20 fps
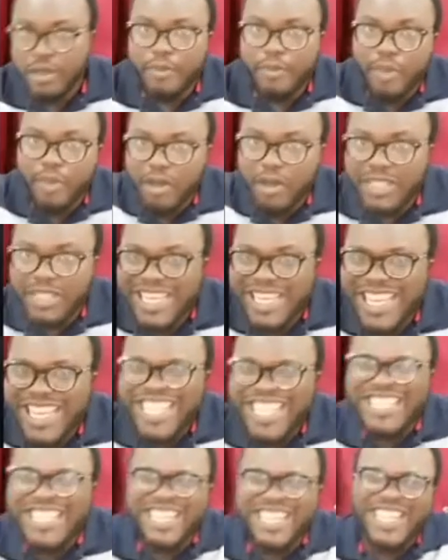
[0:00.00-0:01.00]
But
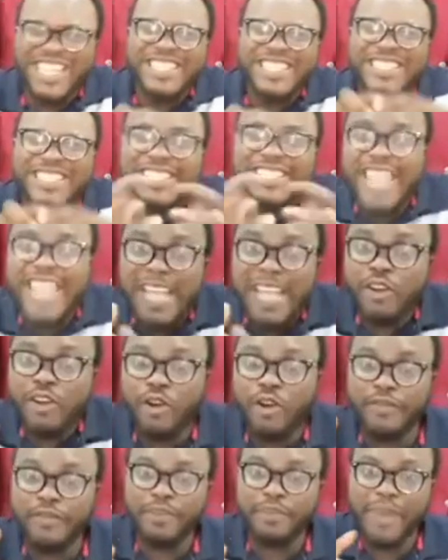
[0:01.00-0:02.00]
in the
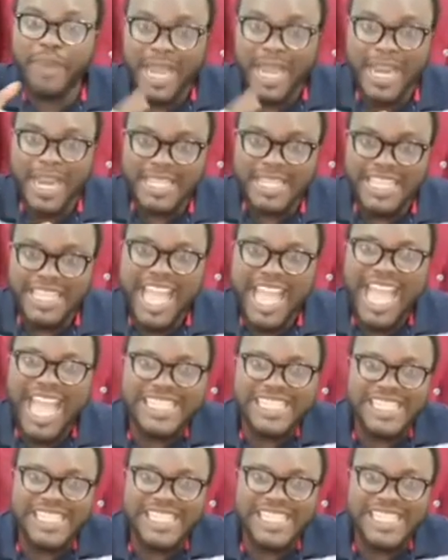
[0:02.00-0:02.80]
cycle of the palace, I